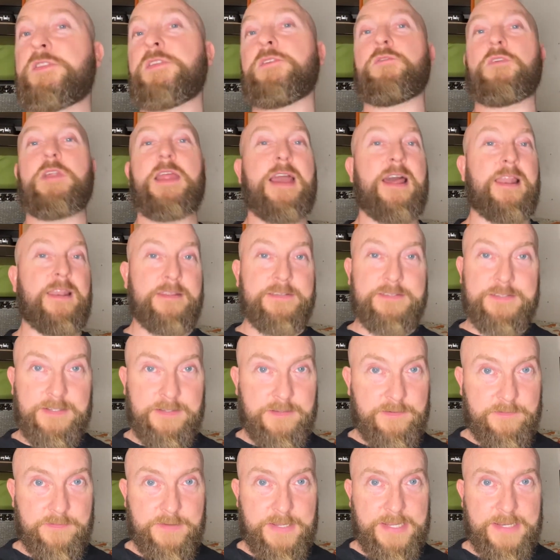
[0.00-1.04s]
the reality
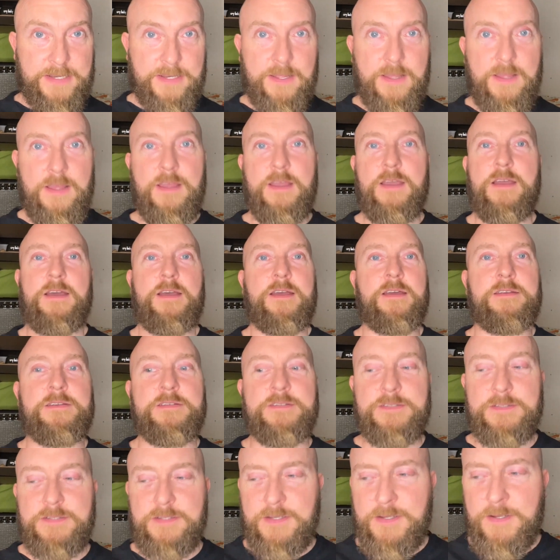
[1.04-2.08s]
of it,
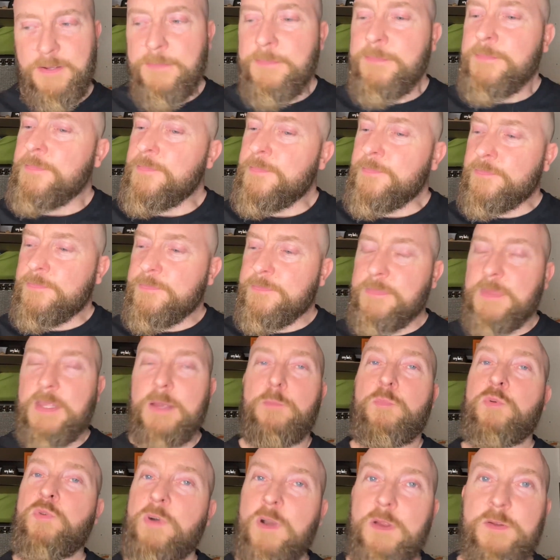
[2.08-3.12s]
and
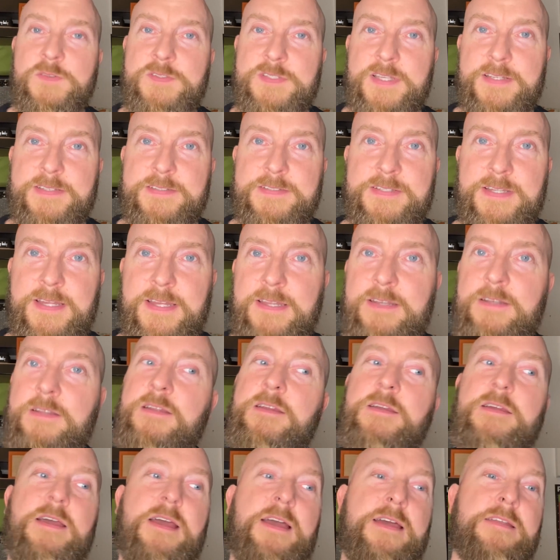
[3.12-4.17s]
processed it,
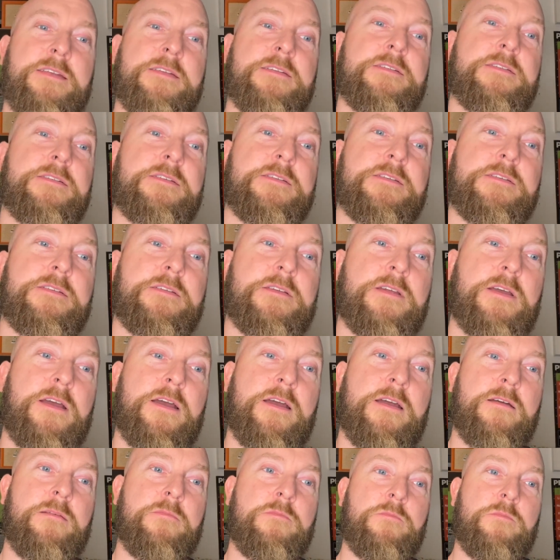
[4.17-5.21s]
and
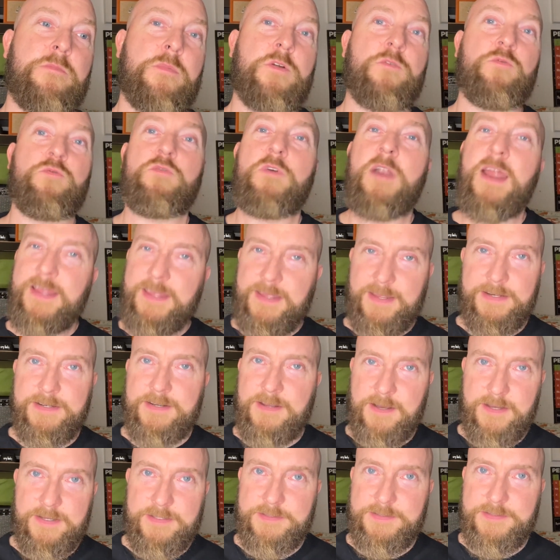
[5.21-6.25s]

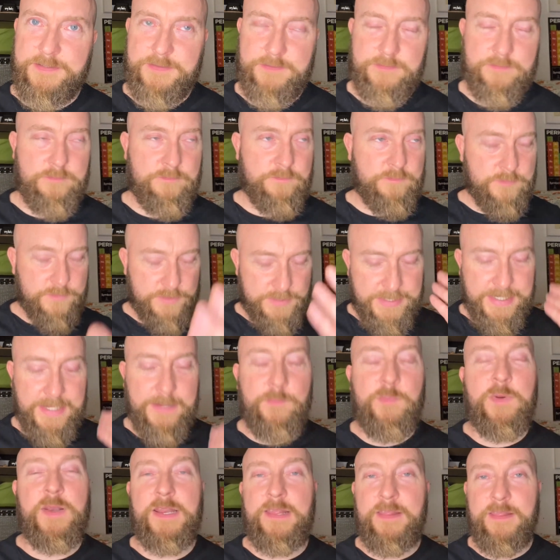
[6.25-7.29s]
recognised
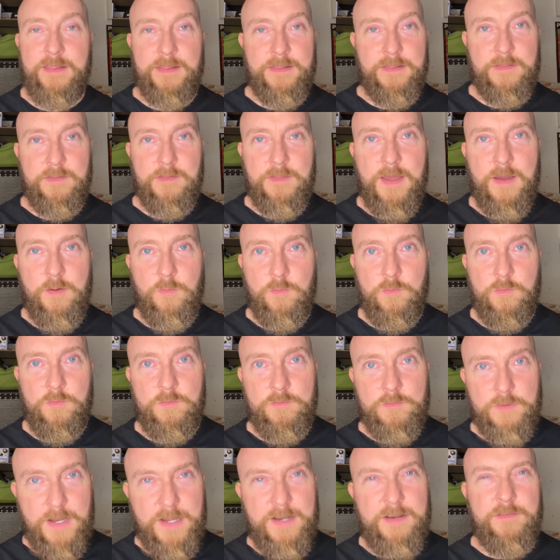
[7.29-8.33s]
deeply that that
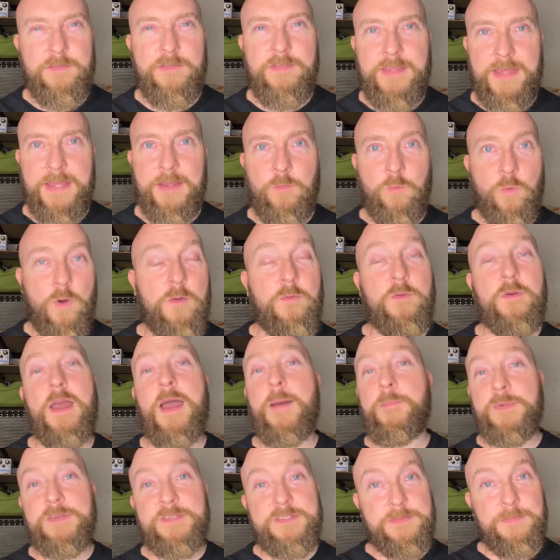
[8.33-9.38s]
kind of thing won't
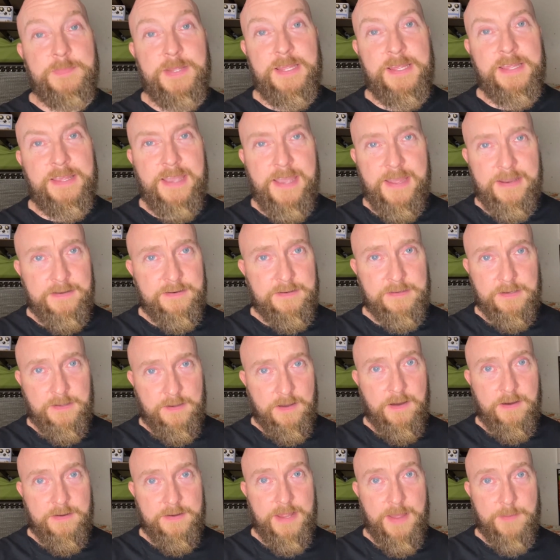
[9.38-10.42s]
happen to me again, and
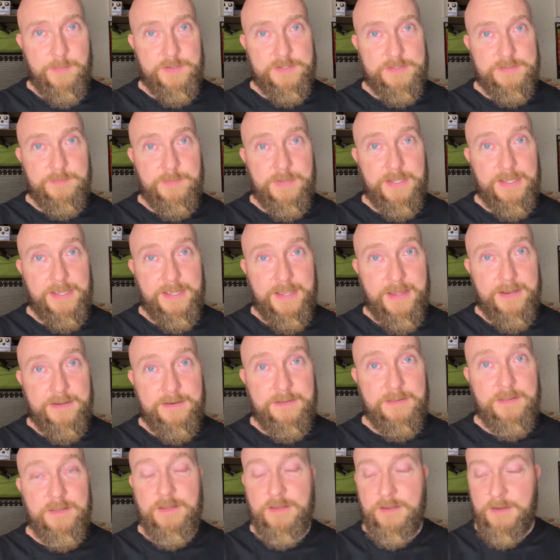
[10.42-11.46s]
can't happen to me again,
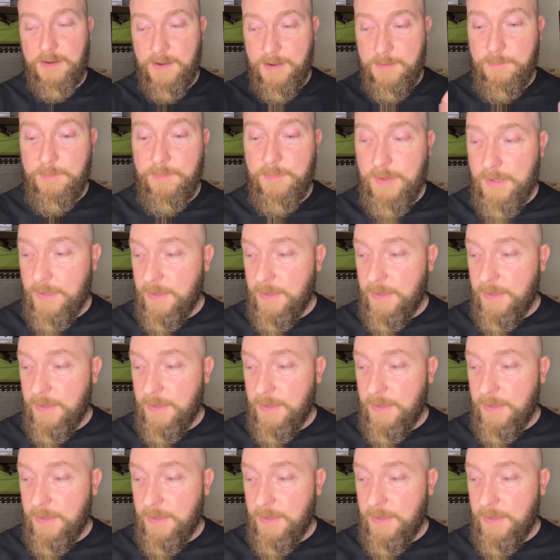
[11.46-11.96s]
and that